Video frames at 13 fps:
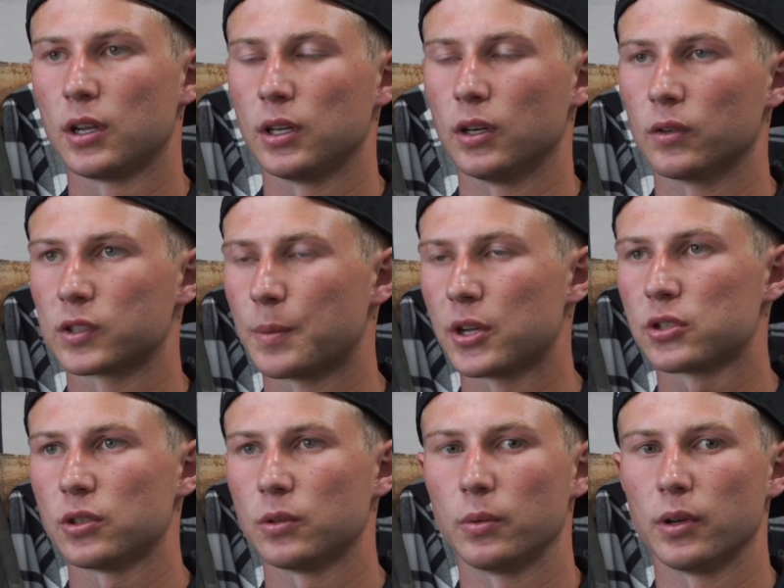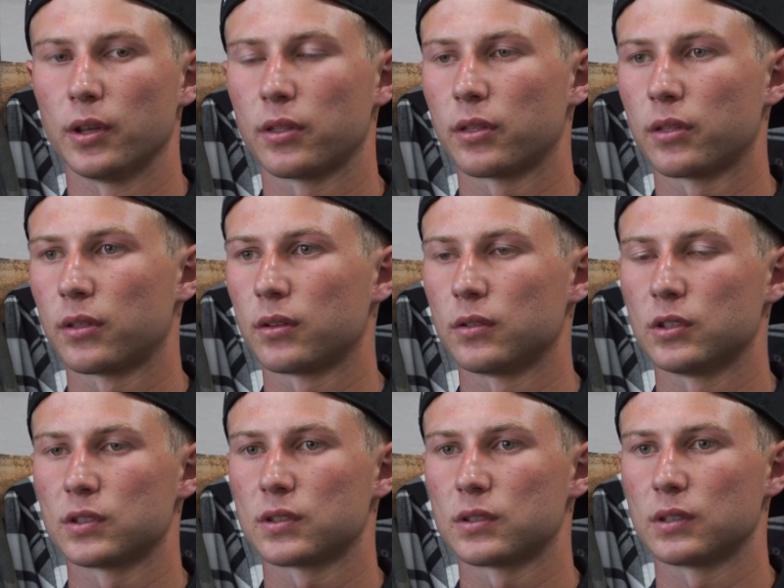especially with
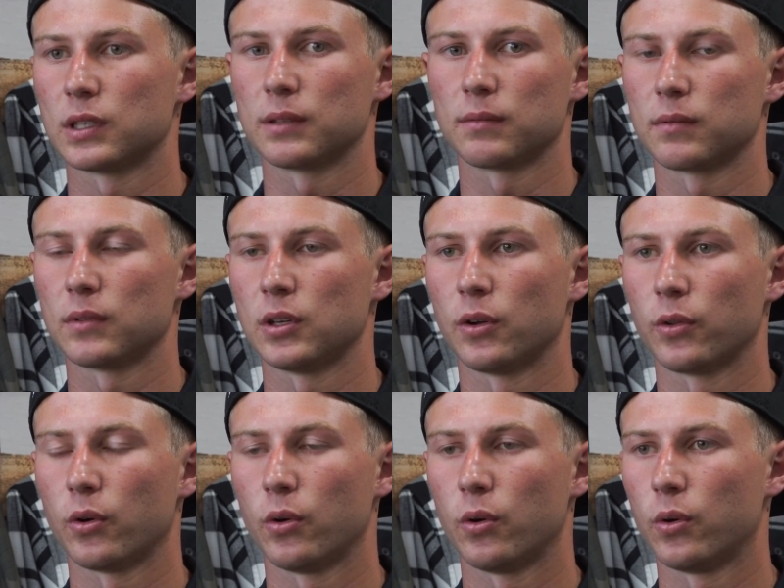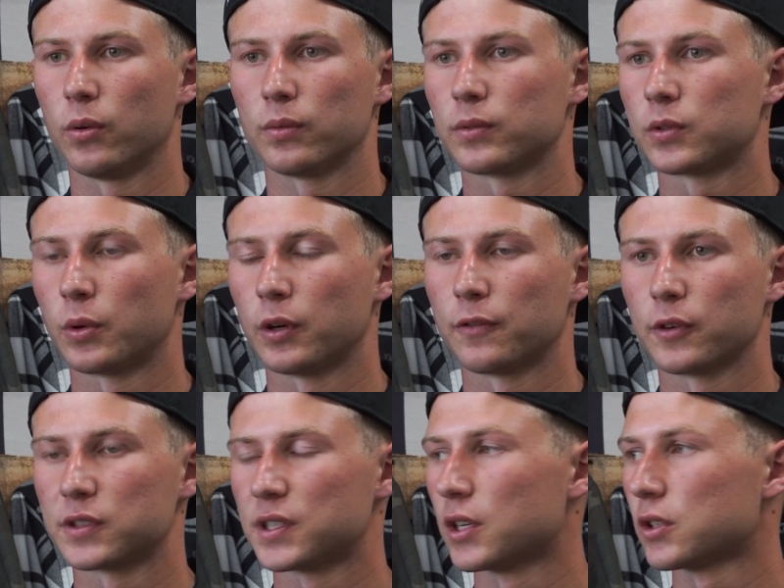just the whole
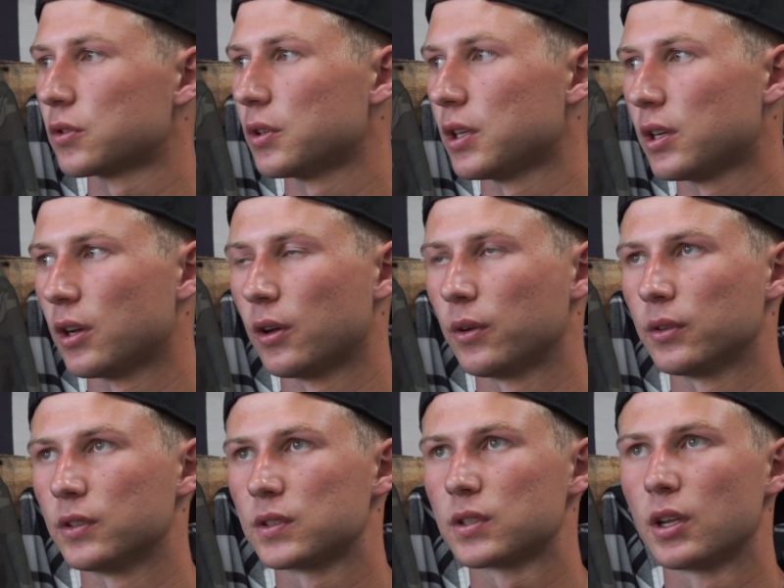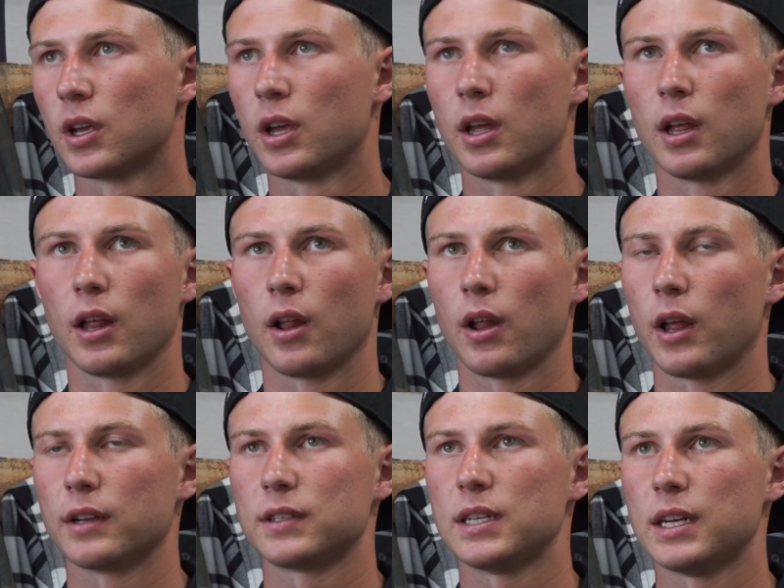21st century, just
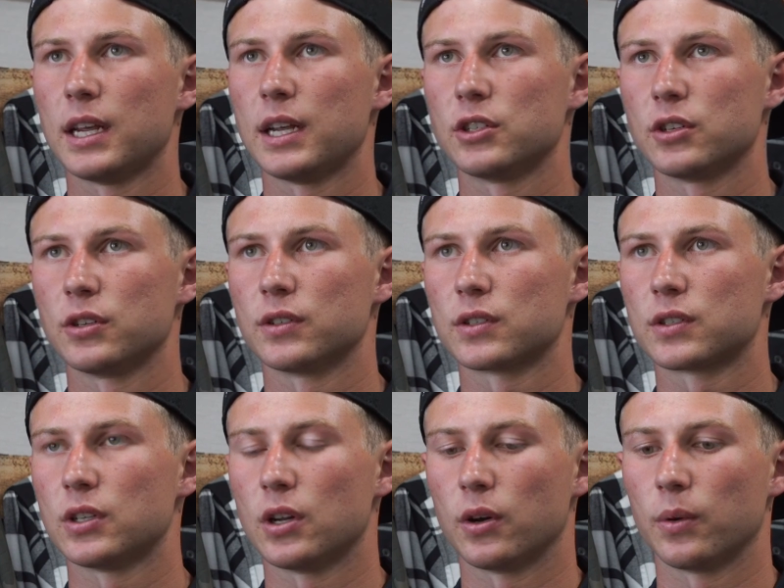teenagers,